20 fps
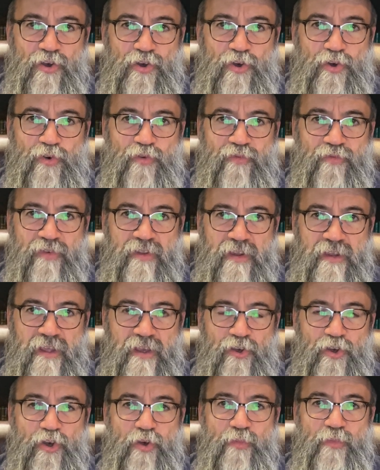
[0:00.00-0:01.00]
of
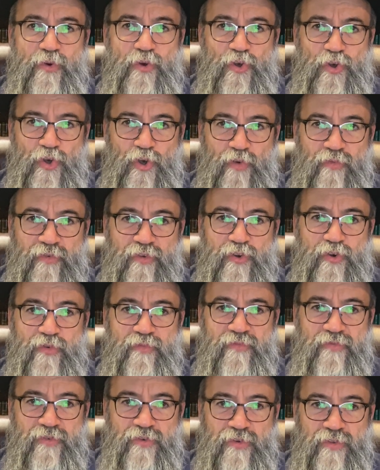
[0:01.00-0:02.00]
nechomo, of
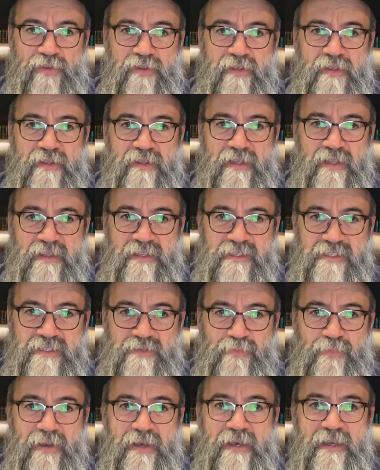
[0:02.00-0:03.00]
comfort, that
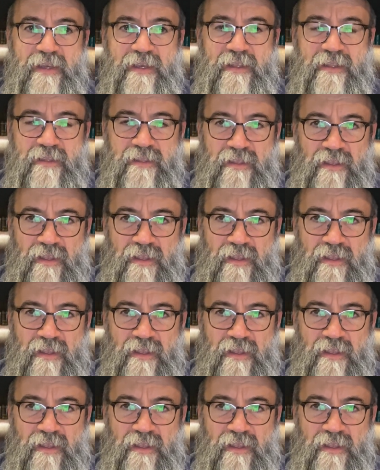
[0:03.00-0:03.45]
despite